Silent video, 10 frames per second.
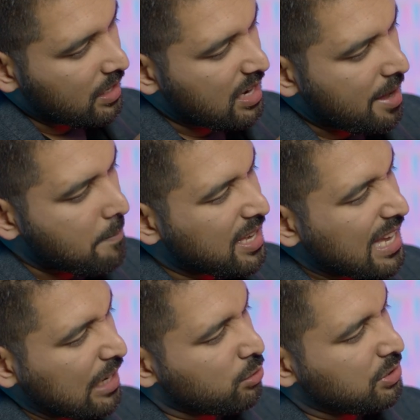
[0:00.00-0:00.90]
and I
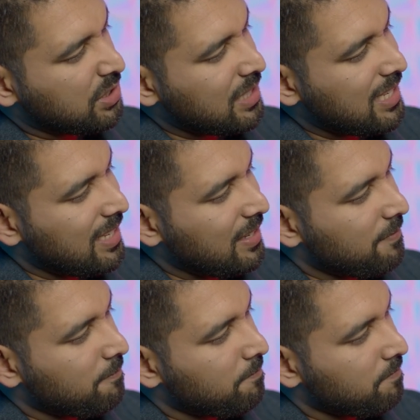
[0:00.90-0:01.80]
began to
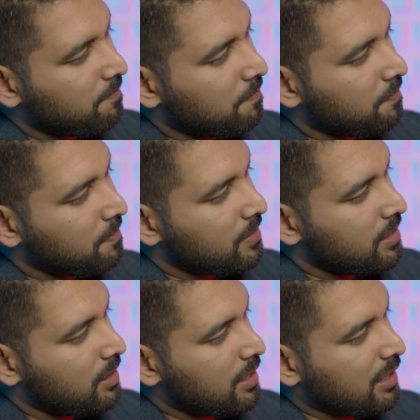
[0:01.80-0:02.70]
see
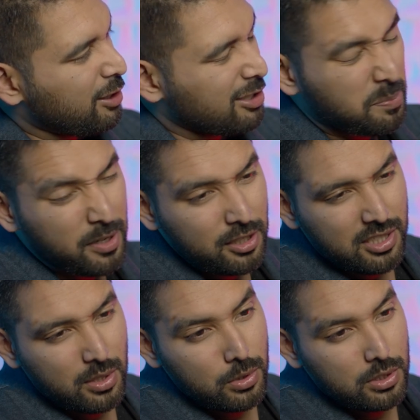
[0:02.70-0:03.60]
that this
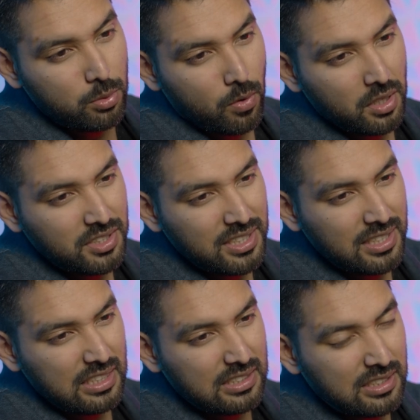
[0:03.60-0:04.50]
person was
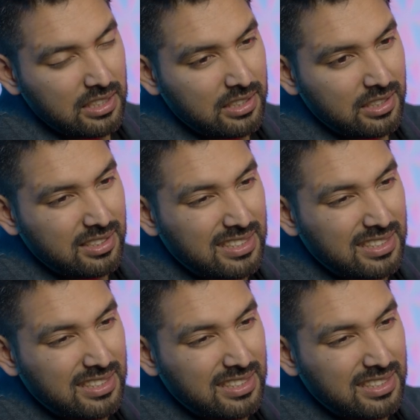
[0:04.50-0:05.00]
watching a certain